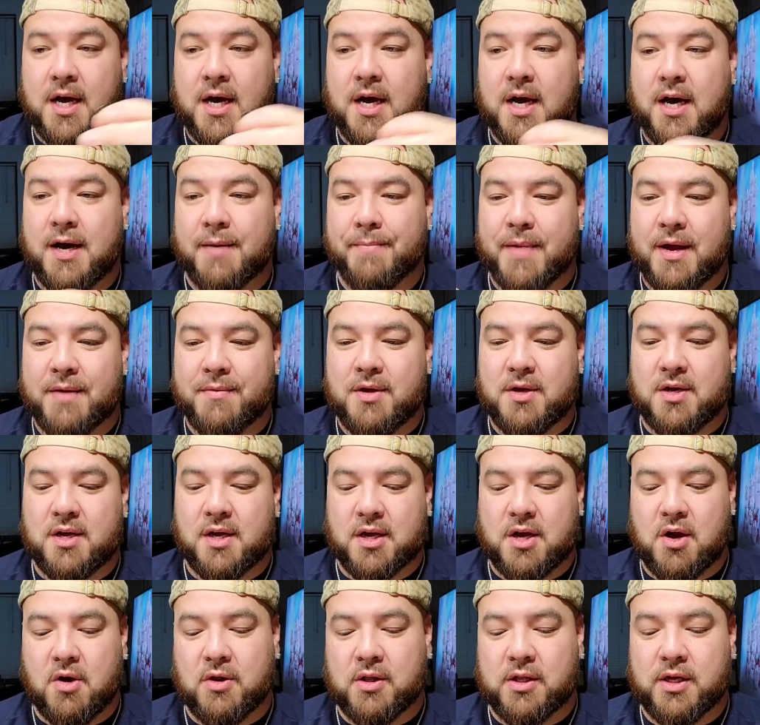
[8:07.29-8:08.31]
Uh, maybe you
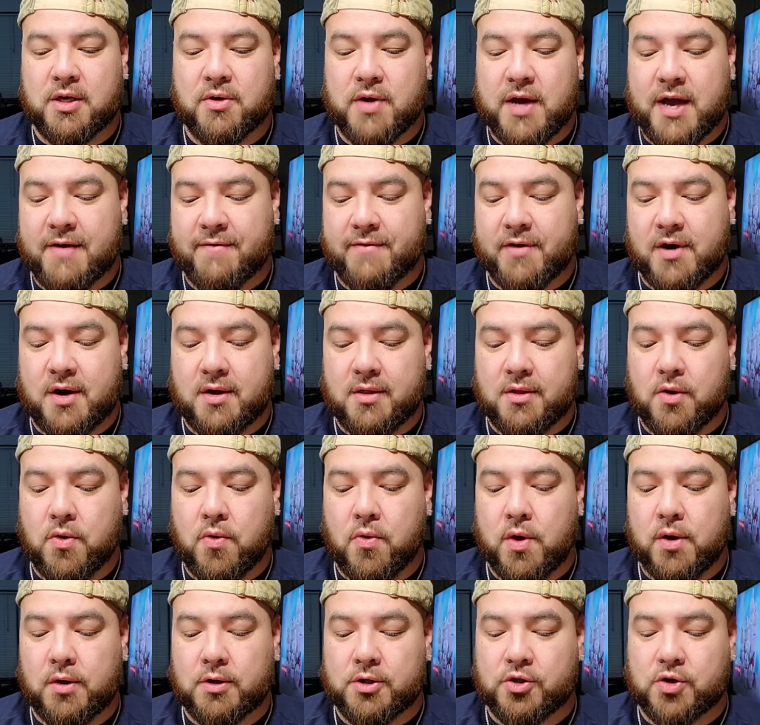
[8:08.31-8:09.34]
can go a little heavier on the
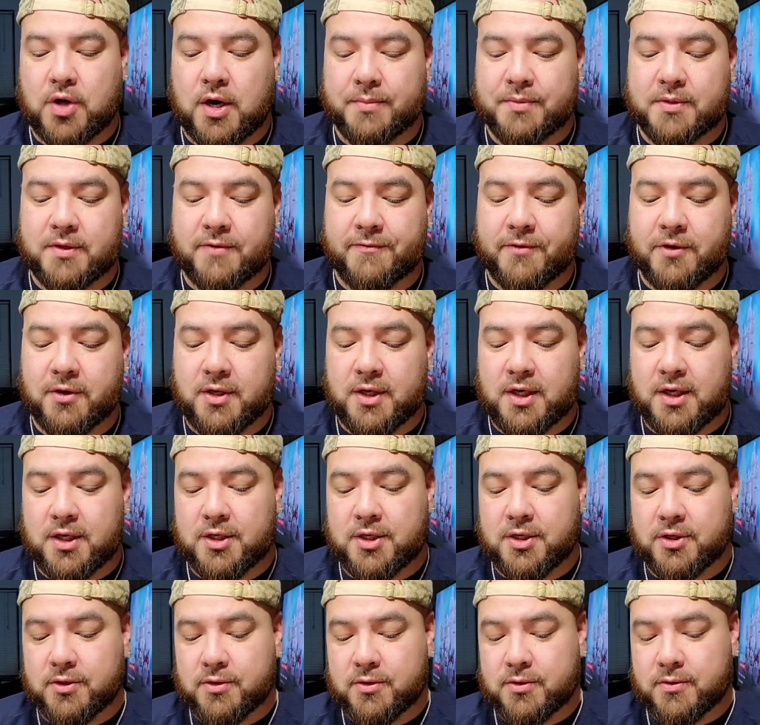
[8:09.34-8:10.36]
oil drops if you need to.